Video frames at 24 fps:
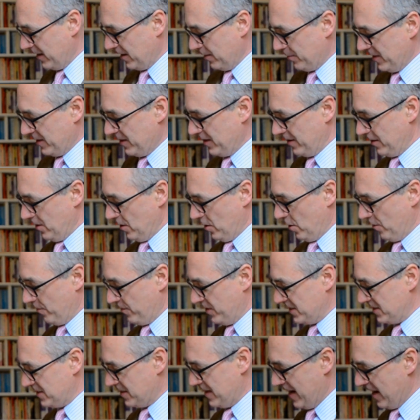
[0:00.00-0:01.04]
a little bit
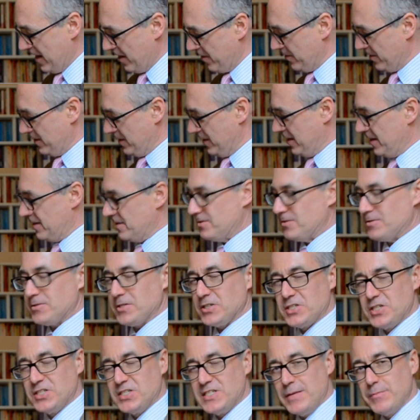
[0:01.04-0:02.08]
of this now,
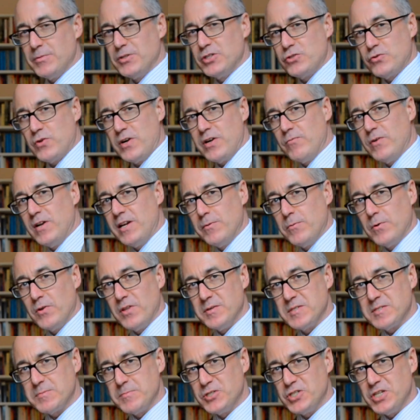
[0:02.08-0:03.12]
just to demonstrate really
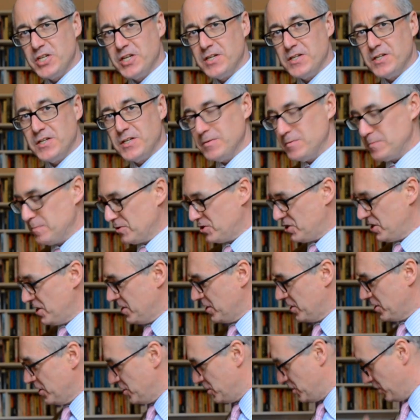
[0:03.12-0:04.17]
what this machine
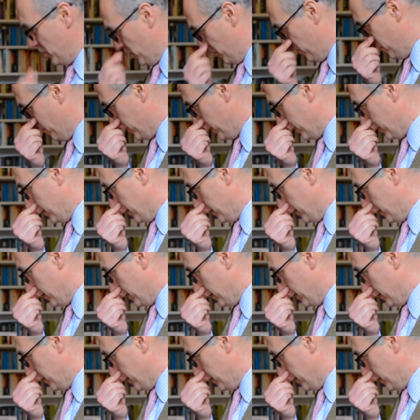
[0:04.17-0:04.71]
can do.